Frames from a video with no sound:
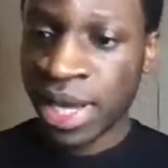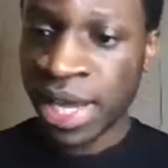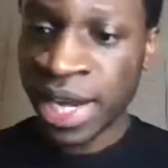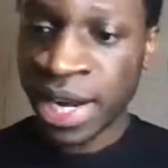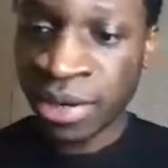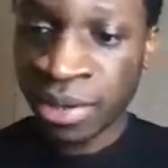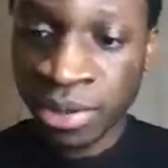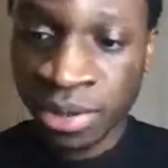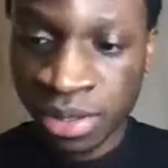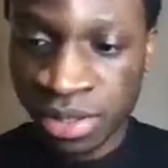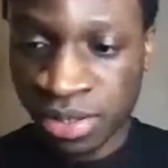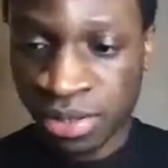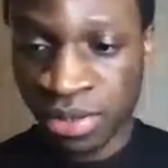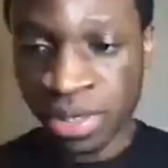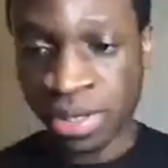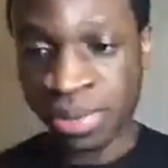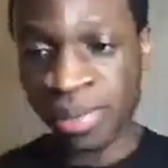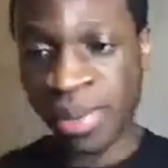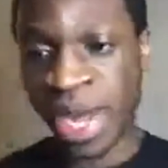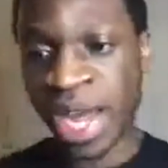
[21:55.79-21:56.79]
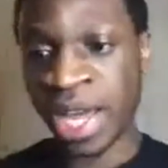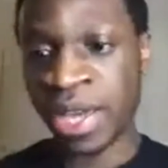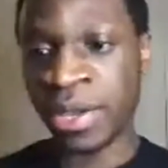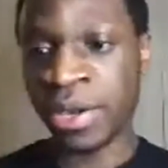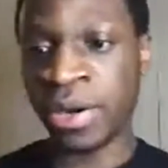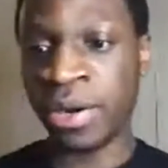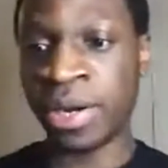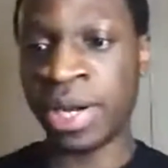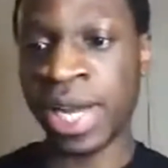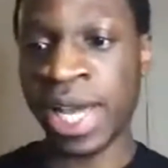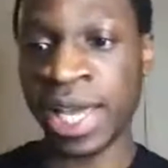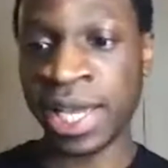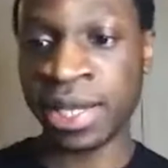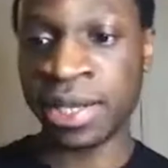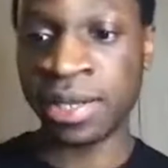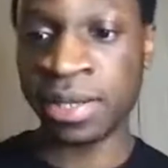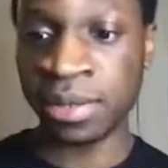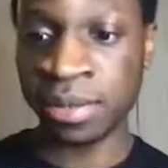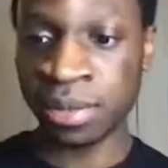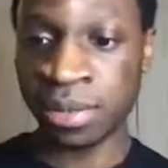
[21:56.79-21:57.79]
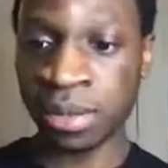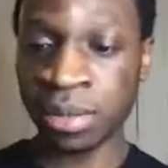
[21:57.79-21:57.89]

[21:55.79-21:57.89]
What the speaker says: And I also admire like